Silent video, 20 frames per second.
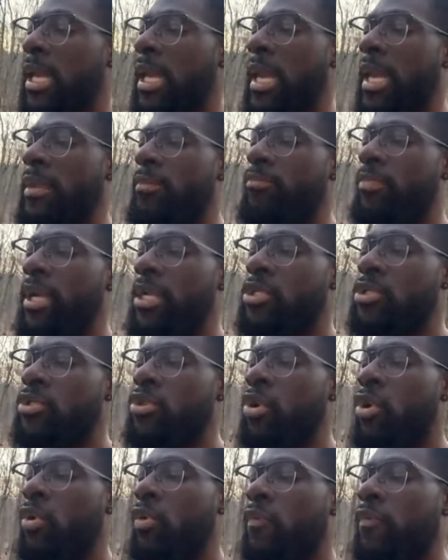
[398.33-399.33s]
and best
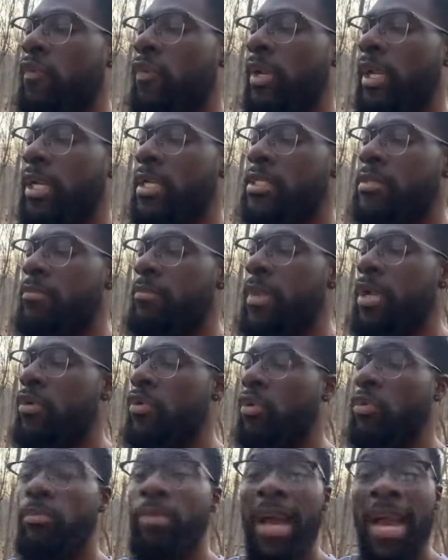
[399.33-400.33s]
known for its
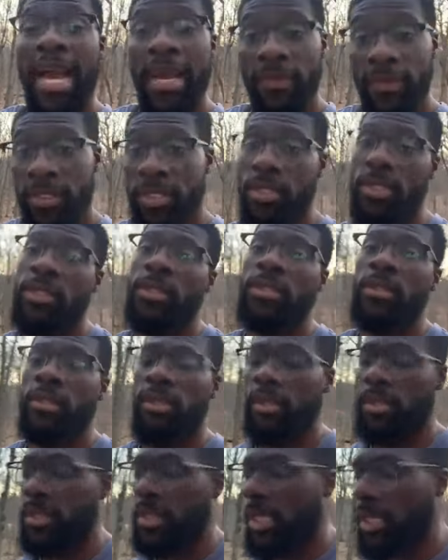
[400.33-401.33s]
mineral baths,
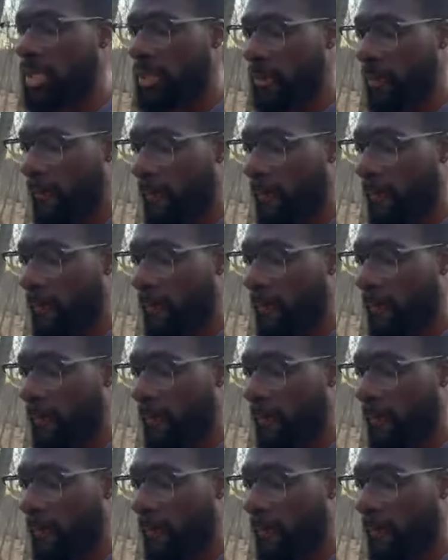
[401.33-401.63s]
see?